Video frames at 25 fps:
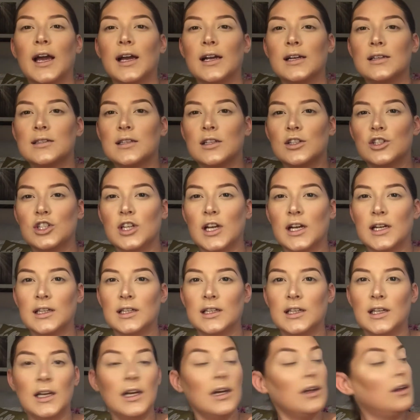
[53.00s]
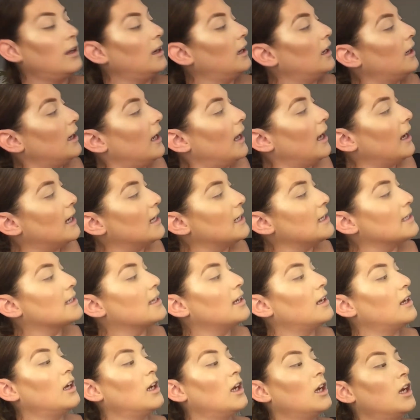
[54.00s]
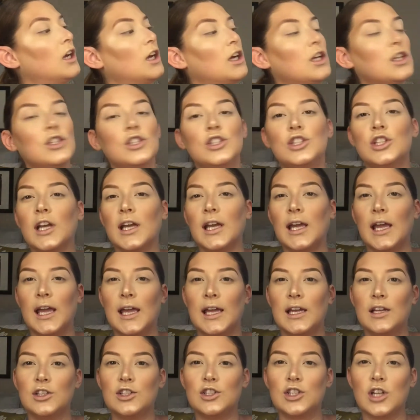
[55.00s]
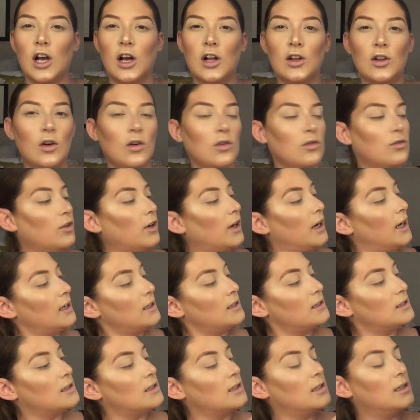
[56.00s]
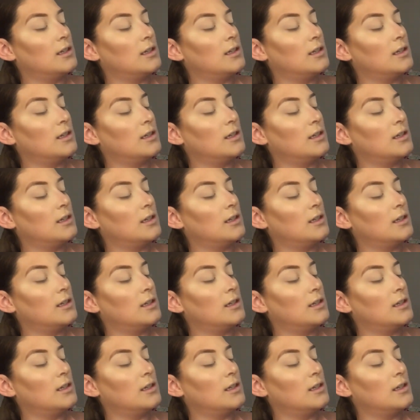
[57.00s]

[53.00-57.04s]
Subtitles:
X Jaclyn Hill, and it has JH all over it.